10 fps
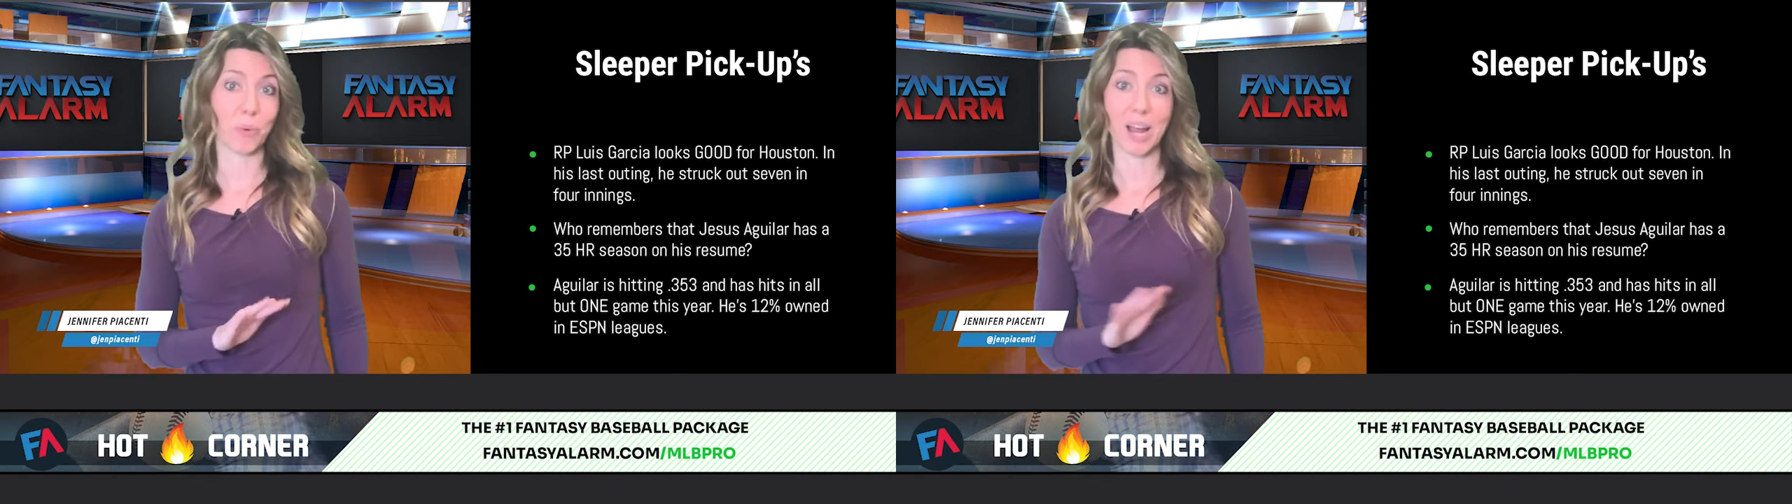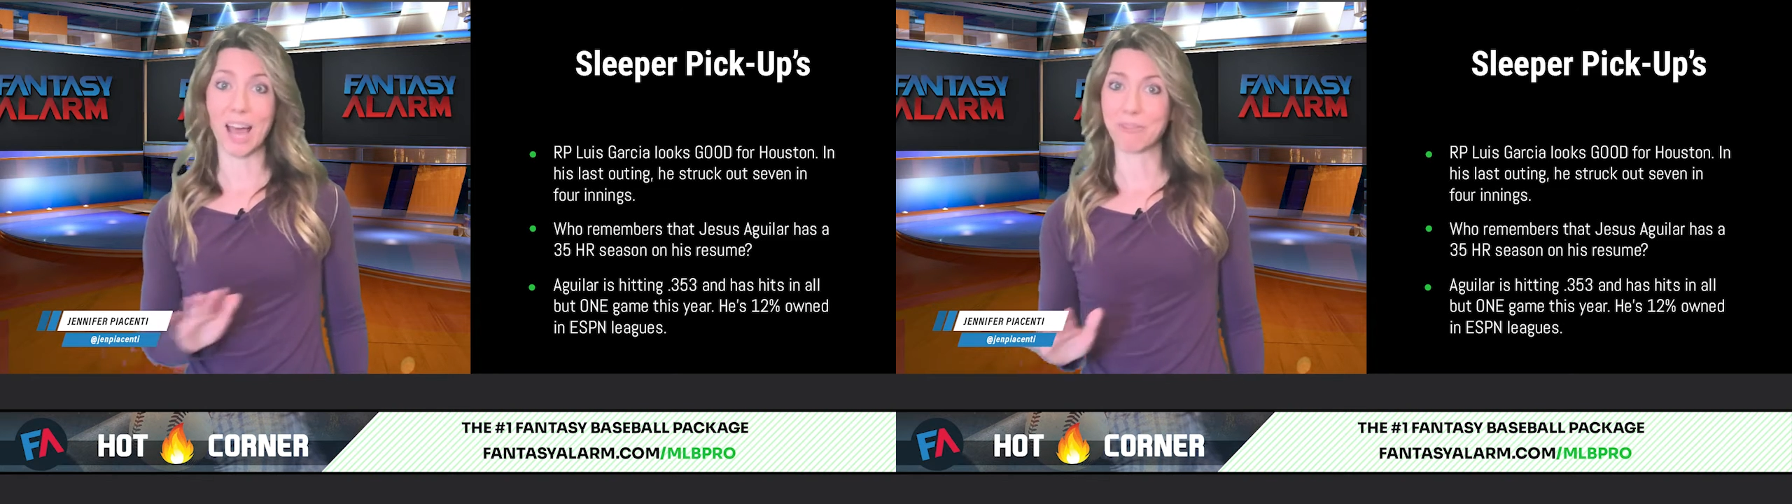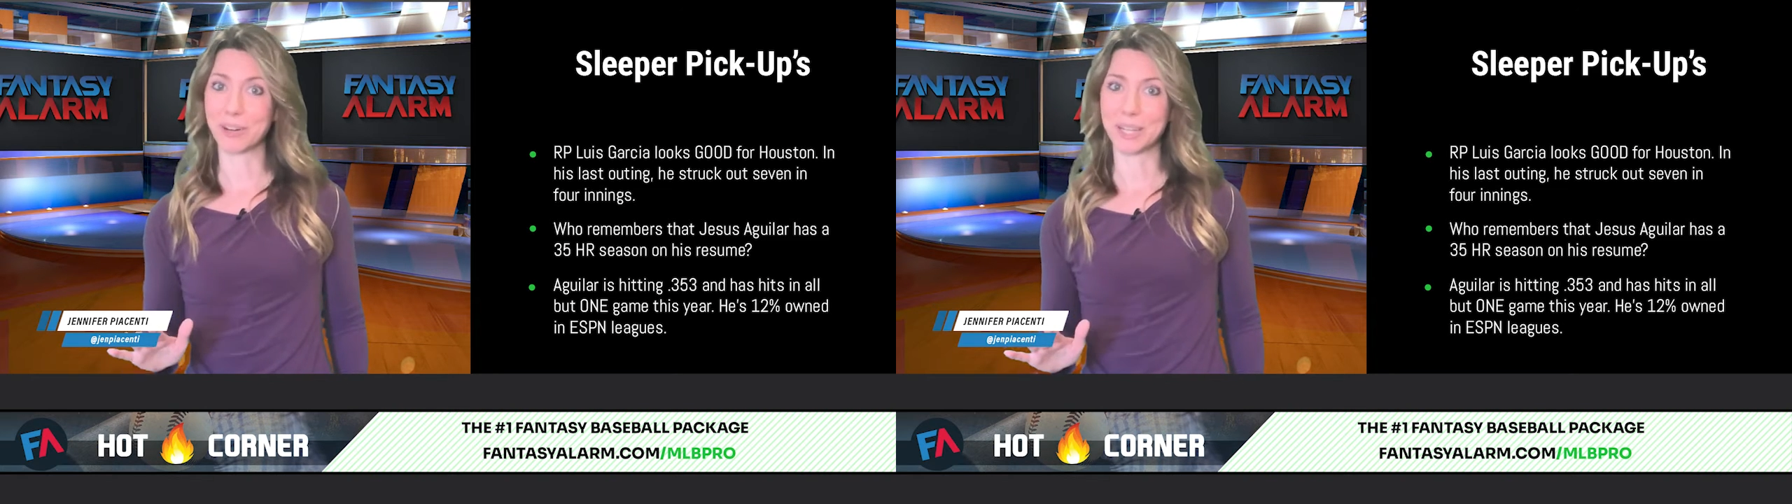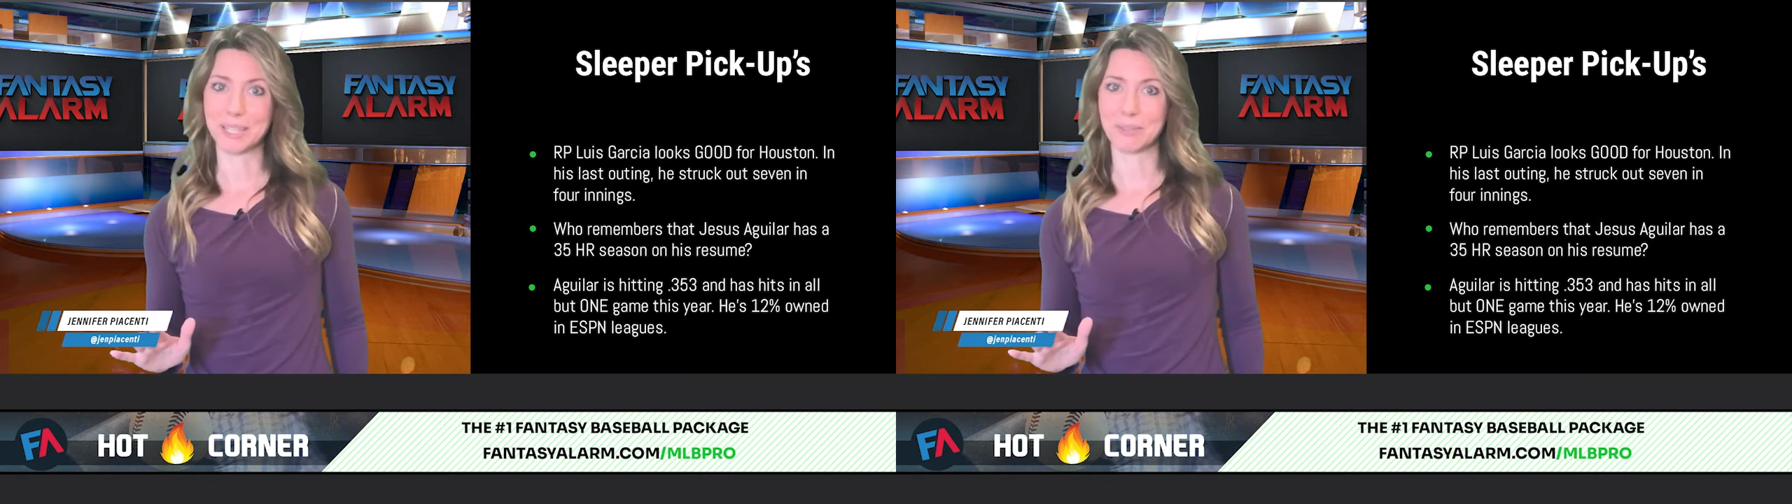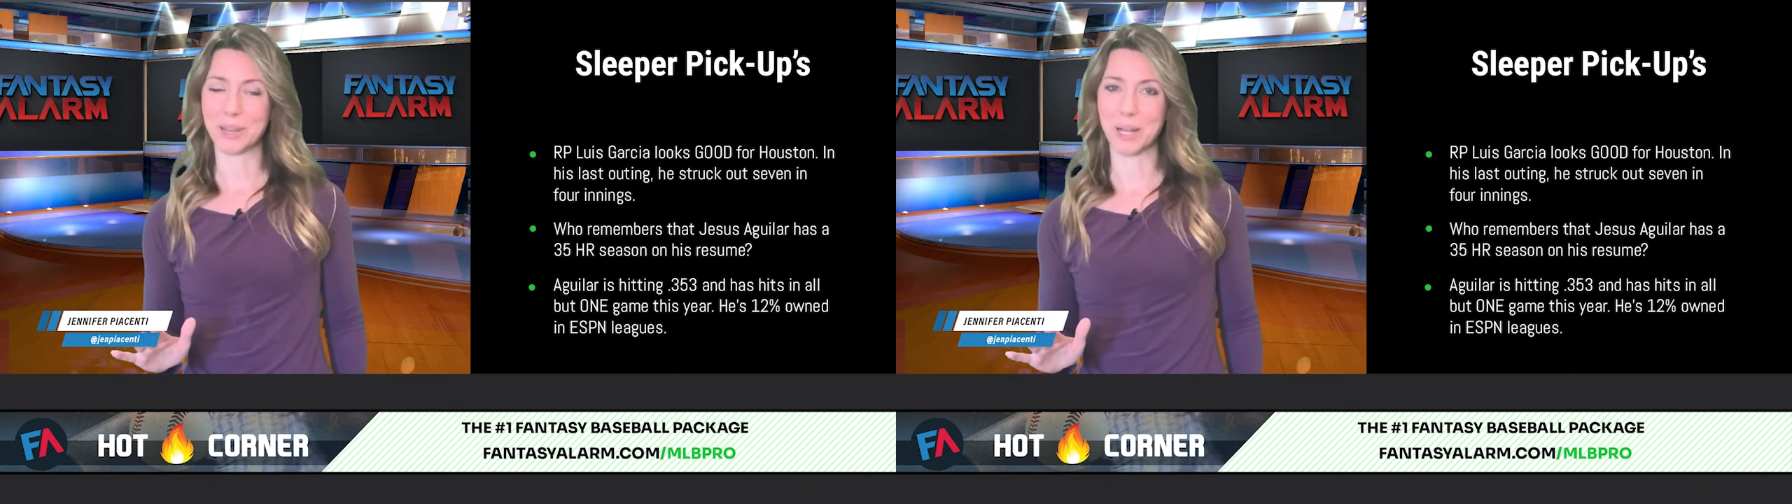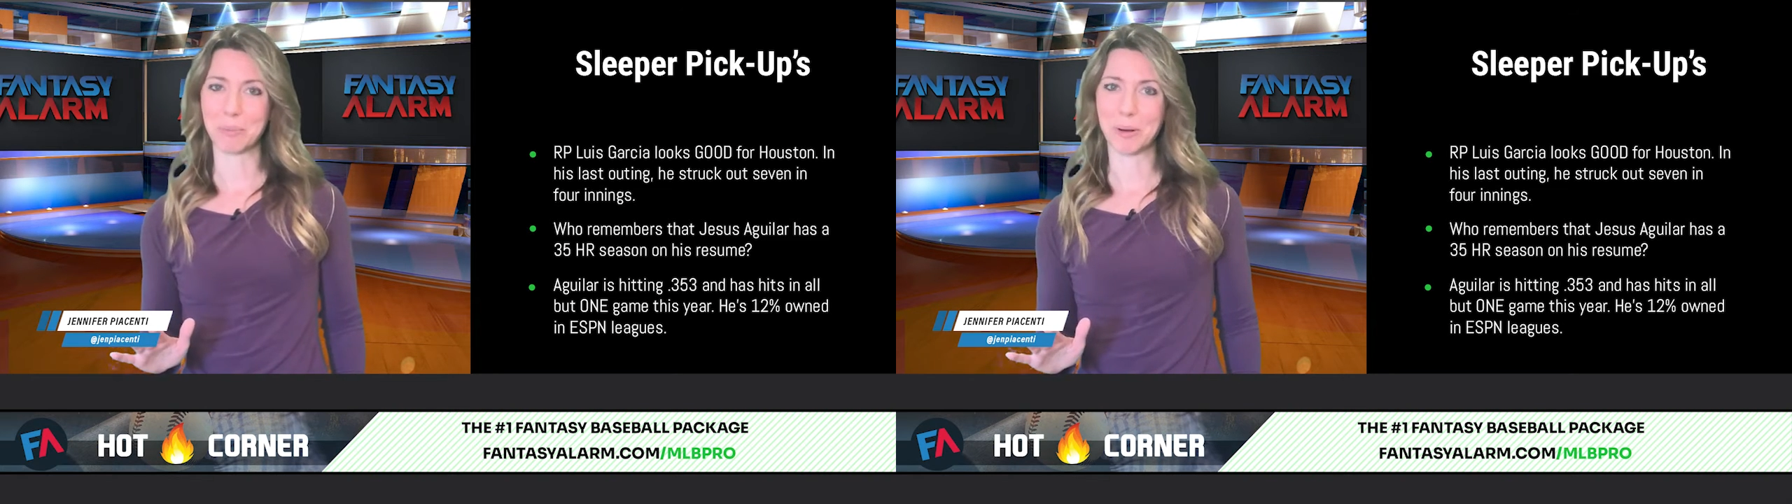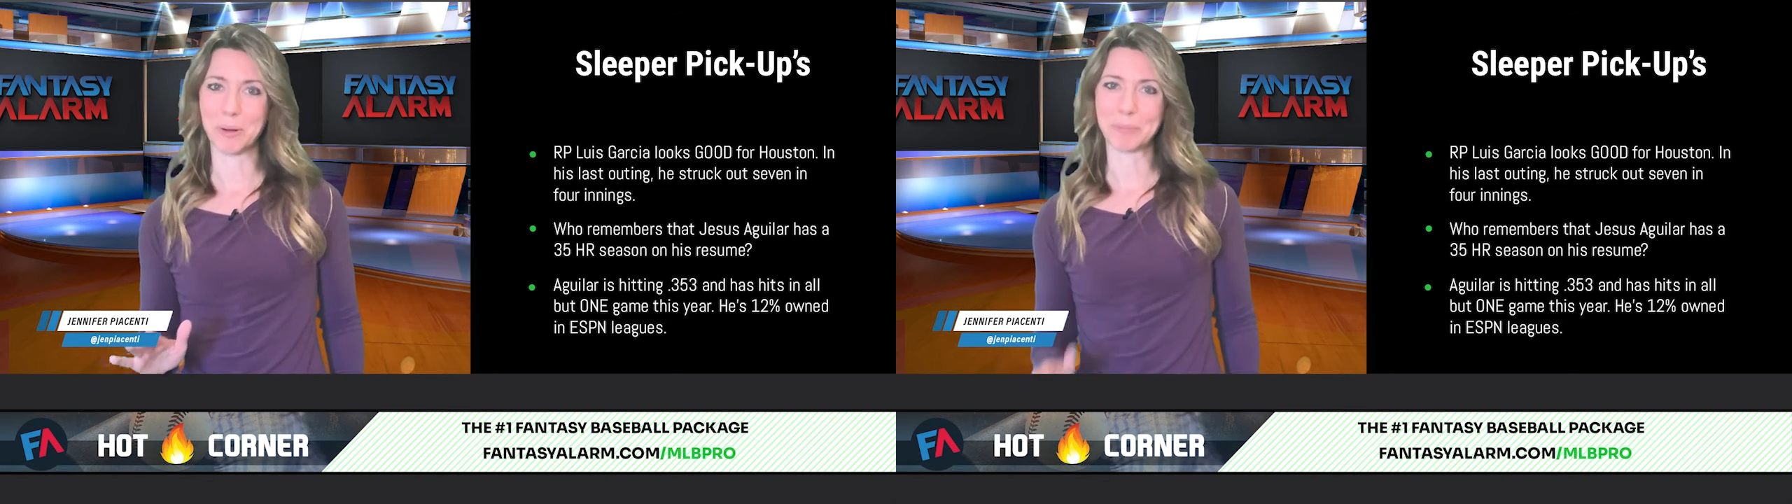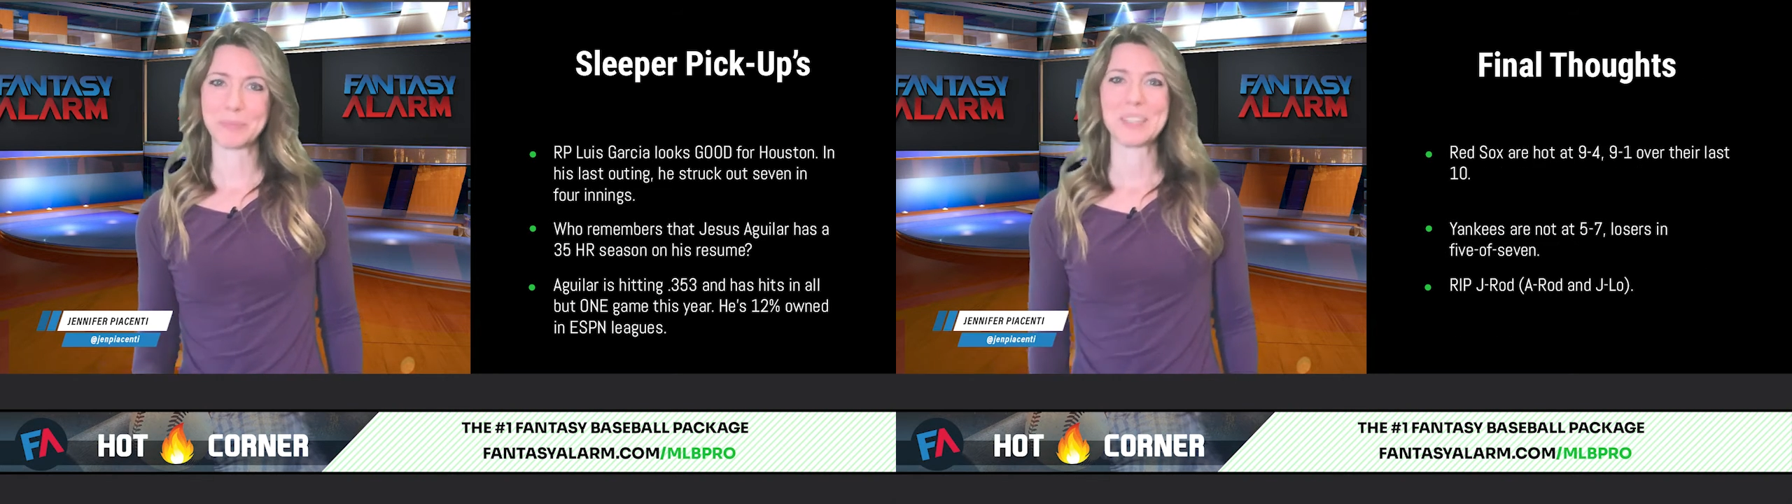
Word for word: wherever he's available.